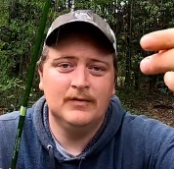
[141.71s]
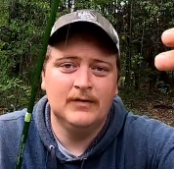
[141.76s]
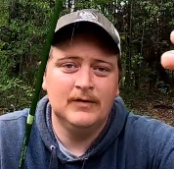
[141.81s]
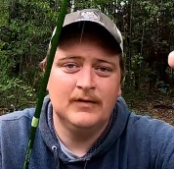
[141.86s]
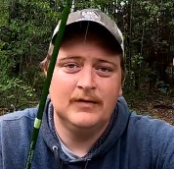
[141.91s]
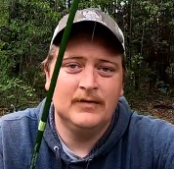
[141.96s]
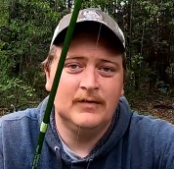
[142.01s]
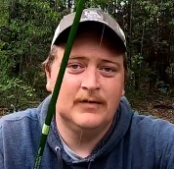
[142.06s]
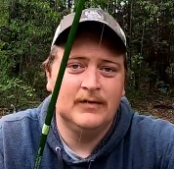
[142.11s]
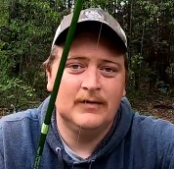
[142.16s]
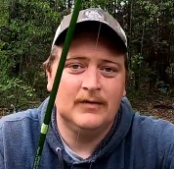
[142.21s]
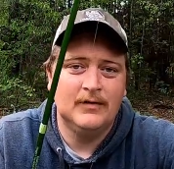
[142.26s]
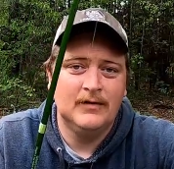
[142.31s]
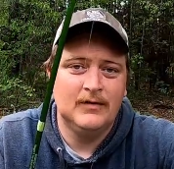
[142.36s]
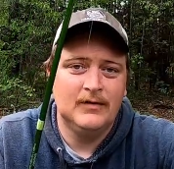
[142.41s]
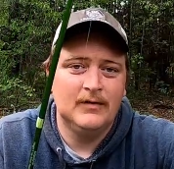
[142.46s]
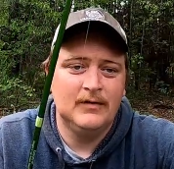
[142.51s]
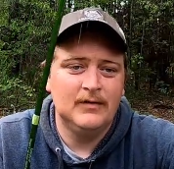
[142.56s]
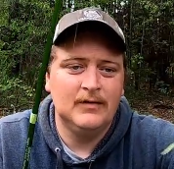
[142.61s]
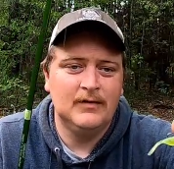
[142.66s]

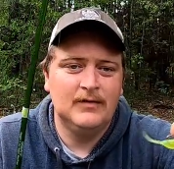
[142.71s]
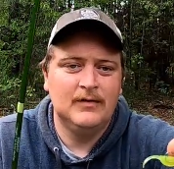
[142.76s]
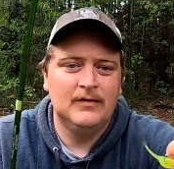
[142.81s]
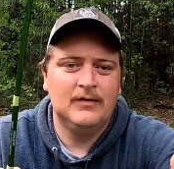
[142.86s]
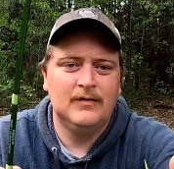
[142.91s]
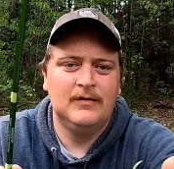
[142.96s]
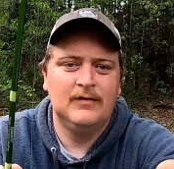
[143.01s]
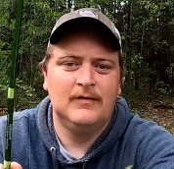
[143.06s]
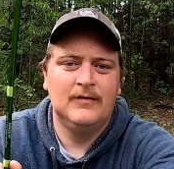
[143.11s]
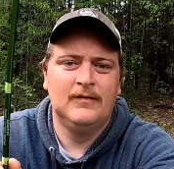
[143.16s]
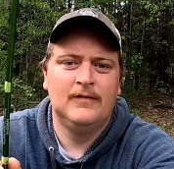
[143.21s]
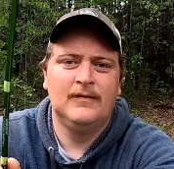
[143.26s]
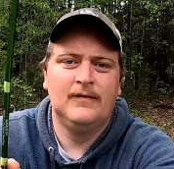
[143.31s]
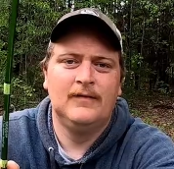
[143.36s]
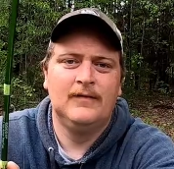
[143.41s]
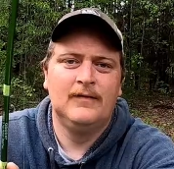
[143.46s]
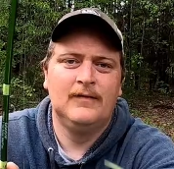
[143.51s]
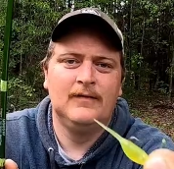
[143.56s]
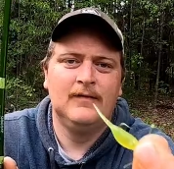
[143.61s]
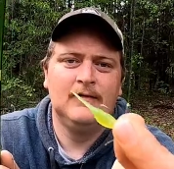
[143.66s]

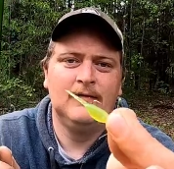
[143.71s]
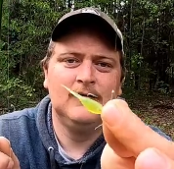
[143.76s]
Nobody speaks.